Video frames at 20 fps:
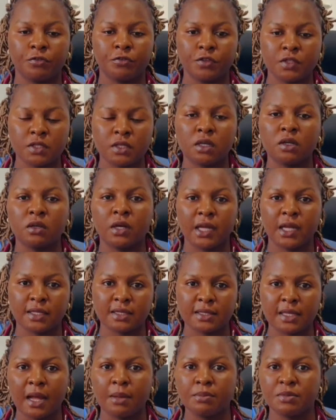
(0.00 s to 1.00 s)
physical
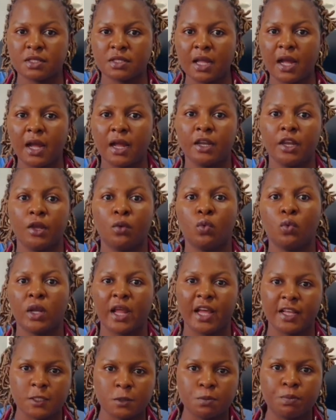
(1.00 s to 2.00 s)
exams that they would
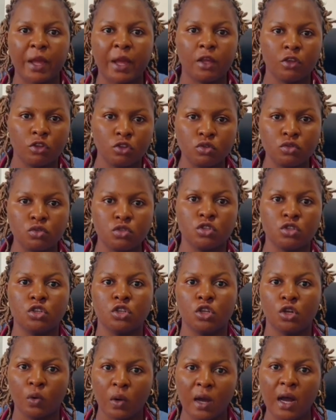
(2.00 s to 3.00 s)
expect you to
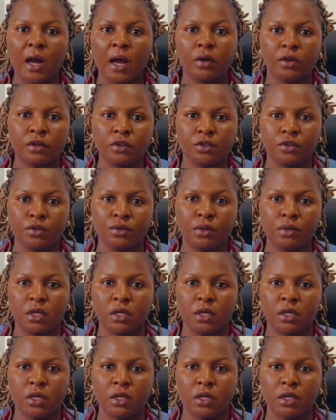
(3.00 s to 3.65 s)
know how to do,